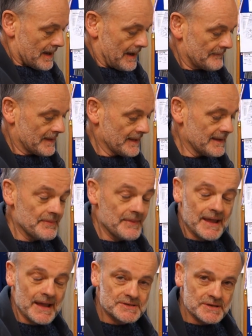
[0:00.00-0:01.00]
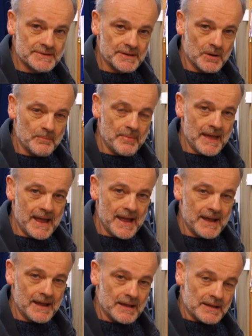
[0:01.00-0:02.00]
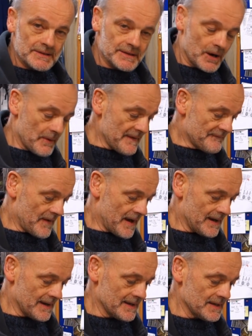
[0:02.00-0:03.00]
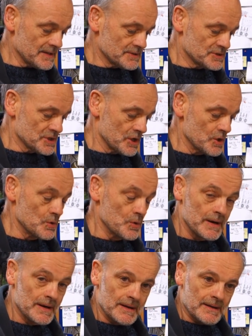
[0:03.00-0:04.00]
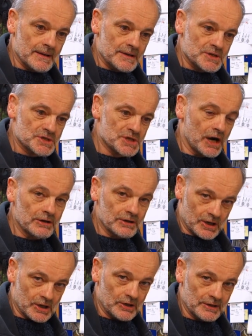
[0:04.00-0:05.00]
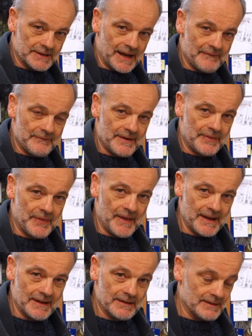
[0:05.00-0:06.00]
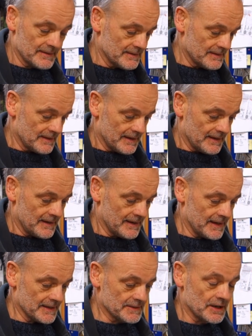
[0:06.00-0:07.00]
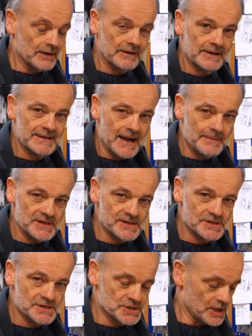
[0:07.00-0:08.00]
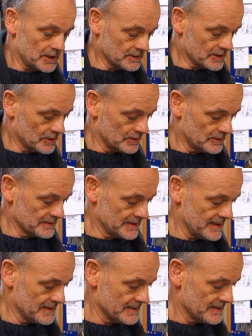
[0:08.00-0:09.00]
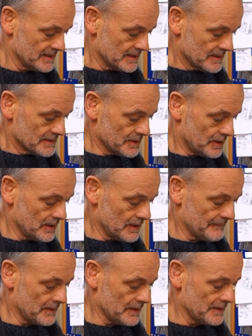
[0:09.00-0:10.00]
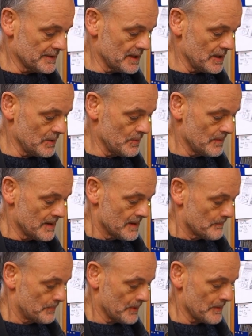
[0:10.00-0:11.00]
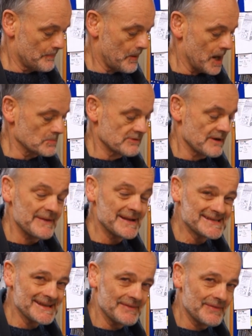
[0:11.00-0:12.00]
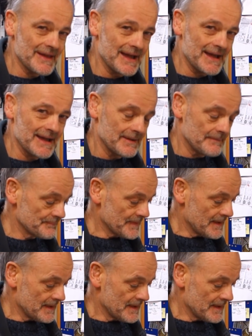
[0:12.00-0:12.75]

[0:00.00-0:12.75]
I've cleaned the edges up there, so if I do shock cord everything, it's not going to damage the shock cording. So all I've got to do, put a pop rivet in there,